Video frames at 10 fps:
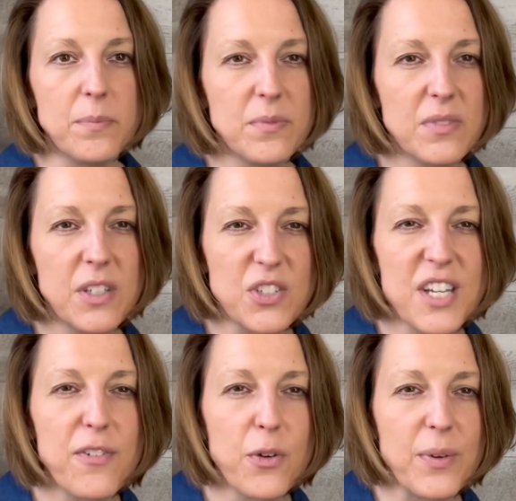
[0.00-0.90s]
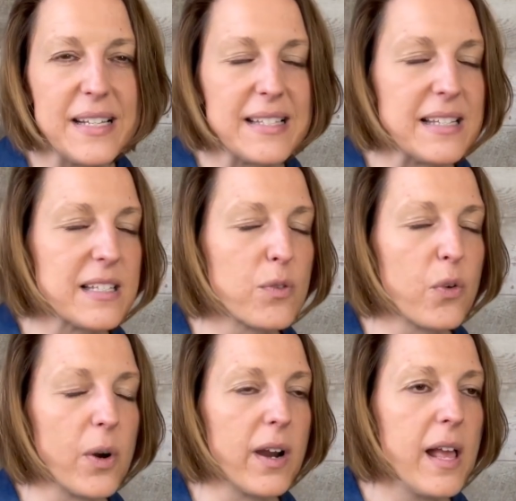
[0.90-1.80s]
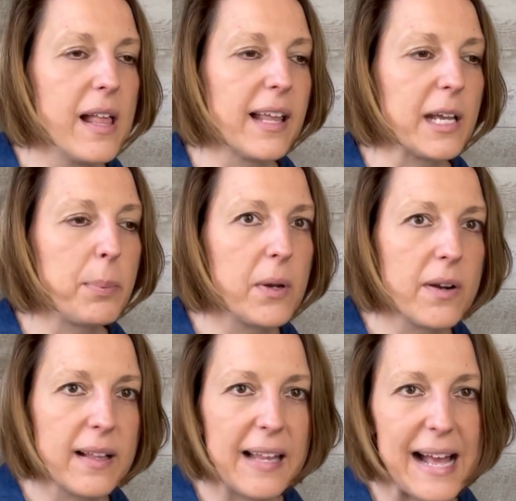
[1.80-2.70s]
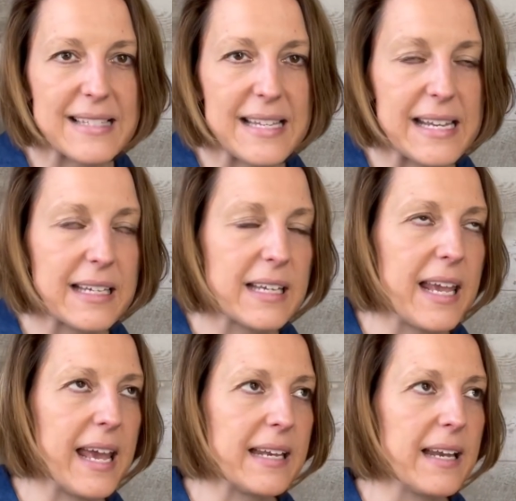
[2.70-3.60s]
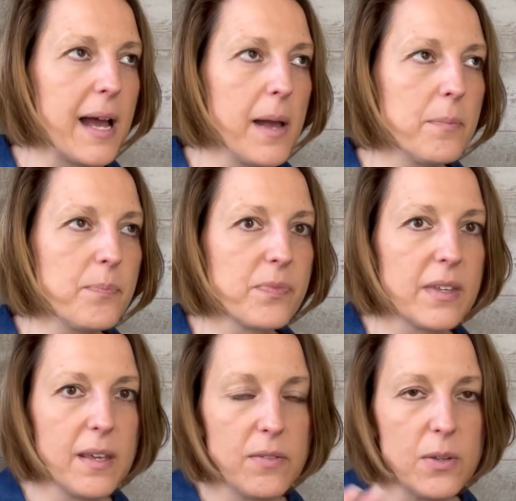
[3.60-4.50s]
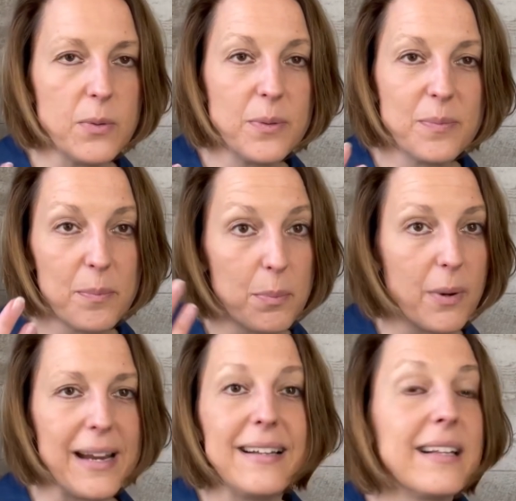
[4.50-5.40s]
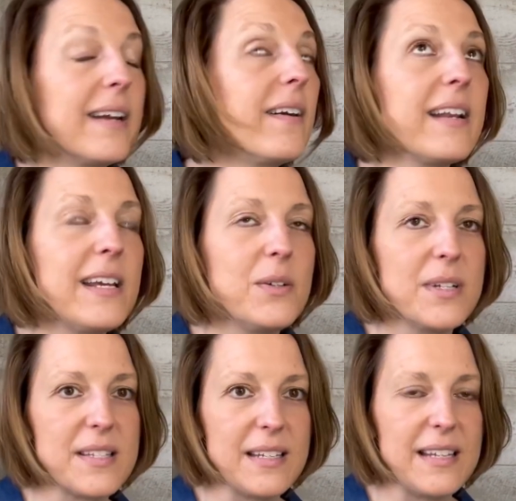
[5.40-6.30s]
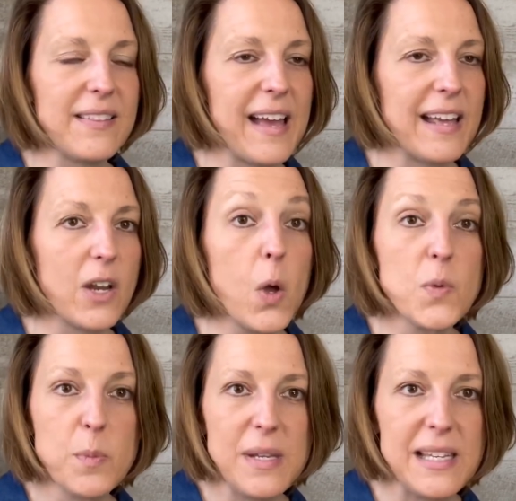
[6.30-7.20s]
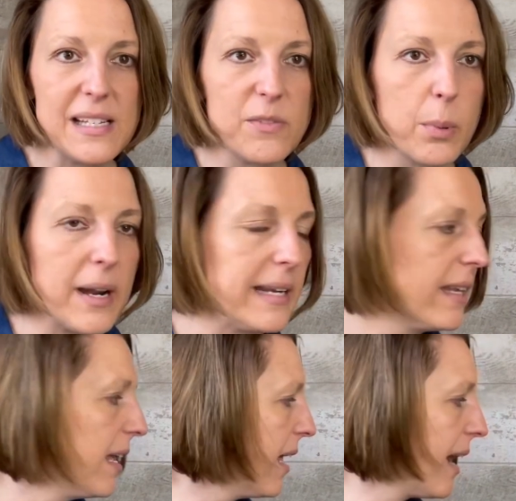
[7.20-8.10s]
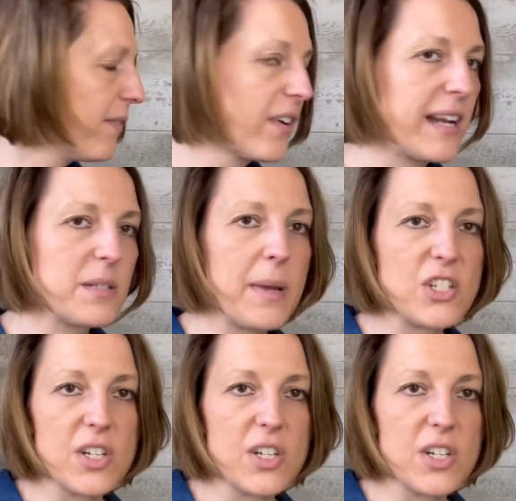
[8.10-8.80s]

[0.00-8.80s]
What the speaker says: there's different reasons for, like Pure and Classic can give you brain clarity. Who doesn't need that? Oh, speaking of brain, I forgot to mention a